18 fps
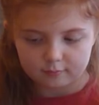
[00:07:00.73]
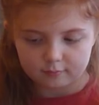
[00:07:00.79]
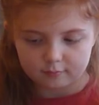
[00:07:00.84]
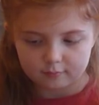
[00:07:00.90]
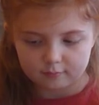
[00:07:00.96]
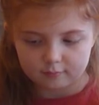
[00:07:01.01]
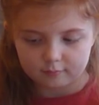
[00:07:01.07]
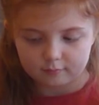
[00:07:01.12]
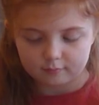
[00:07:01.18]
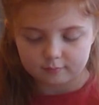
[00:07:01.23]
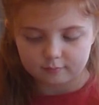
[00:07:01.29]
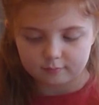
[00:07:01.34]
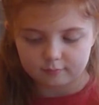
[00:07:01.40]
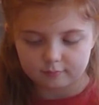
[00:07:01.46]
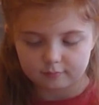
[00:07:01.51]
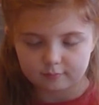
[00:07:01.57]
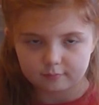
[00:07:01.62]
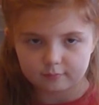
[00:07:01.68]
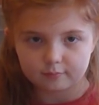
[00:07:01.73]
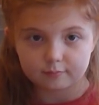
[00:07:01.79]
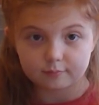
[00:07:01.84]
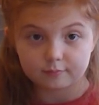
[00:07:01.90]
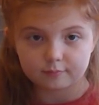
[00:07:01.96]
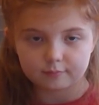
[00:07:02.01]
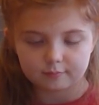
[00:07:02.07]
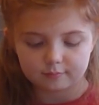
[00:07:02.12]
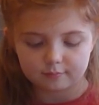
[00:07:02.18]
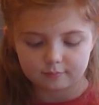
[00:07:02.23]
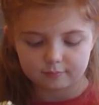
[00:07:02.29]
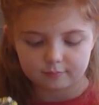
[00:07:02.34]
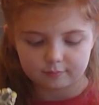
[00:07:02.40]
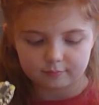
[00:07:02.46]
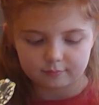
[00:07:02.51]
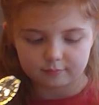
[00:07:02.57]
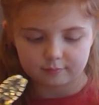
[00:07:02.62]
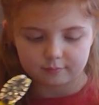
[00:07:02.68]

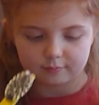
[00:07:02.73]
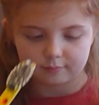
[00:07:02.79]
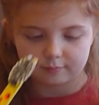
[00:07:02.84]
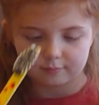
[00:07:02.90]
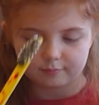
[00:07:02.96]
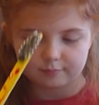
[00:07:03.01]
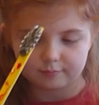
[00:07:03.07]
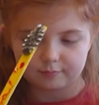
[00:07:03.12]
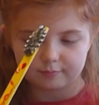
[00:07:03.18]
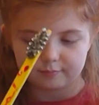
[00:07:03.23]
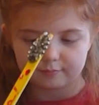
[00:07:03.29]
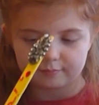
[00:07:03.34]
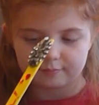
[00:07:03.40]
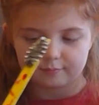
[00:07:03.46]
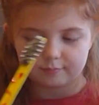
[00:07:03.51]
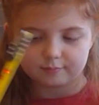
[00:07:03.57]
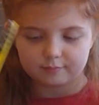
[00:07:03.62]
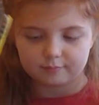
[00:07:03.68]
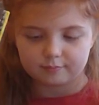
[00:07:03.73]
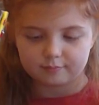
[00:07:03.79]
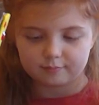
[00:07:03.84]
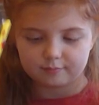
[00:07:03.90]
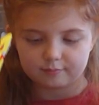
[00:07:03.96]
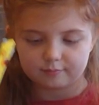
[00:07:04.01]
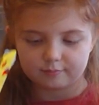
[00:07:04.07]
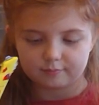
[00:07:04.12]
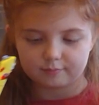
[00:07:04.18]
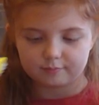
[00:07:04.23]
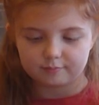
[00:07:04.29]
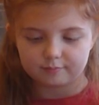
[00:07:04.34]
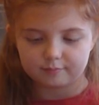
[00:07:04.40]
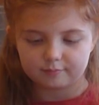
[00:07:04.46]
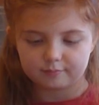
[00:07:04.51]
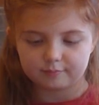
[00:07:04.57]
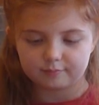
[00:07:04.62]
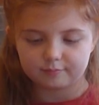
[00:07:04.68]

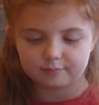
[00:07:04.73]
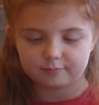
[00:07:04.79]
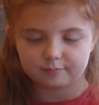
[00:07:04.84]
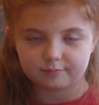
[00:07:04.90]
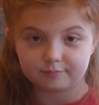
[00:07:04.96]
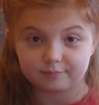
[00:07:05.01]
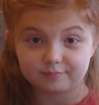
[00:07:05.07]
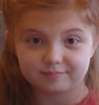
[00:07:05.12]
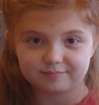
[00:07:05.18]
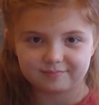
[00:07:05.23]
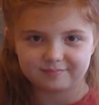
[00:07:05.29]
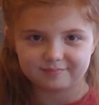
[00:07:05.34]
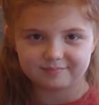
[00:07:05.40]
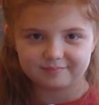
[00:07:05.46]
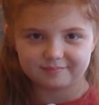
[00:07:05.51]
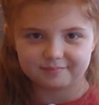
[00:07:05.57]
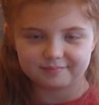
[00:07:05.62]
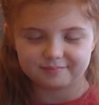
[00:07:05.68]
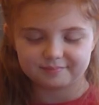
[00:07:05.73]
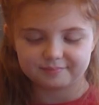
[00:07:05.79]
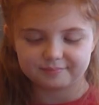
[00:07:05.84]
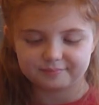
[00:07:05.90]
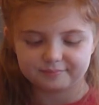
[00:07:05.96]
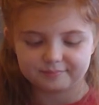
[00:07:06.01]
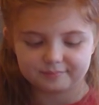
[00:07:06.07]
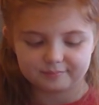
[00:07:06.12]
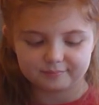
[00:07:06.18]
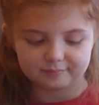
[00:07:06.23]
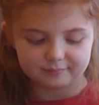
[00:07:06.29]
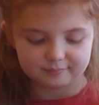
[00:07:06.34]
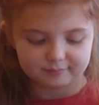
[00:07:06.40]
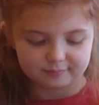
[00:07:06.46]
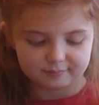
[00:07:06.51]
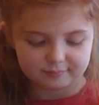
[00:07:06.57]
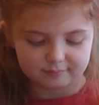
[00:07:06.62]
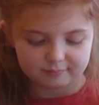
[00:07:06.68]

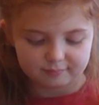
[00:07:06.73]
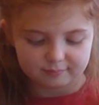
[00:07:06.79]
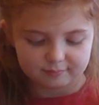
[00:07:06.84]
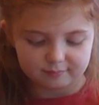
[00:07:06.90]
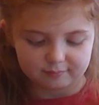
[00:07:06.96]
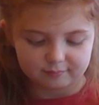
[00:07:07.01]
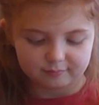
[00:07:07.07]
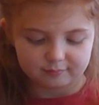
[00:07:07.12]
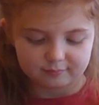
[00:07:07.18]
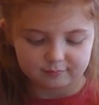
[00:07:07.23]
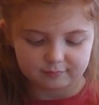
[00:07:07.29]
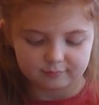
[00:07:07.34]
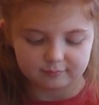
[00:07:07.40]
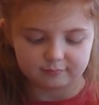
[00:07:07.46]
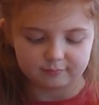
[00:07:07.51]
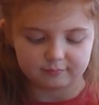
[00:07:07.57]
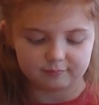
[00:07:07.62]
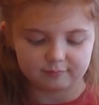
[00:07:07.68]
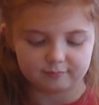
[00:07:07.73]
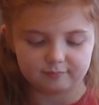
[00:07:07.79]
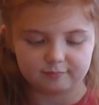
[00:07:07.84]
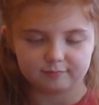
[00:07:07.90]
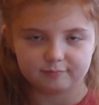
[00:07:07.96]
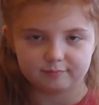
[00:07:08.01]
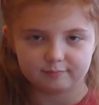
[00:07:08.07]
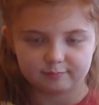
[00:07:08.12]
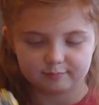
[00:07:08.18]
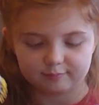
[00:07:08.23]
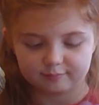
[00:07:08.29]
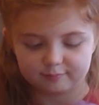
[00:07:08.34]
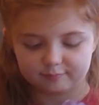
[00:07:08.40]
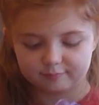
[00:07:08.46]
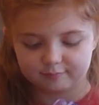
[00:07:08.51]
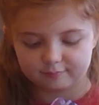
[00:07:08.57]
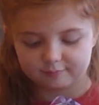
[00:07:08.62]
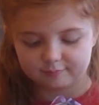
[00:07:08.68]
(not speaking)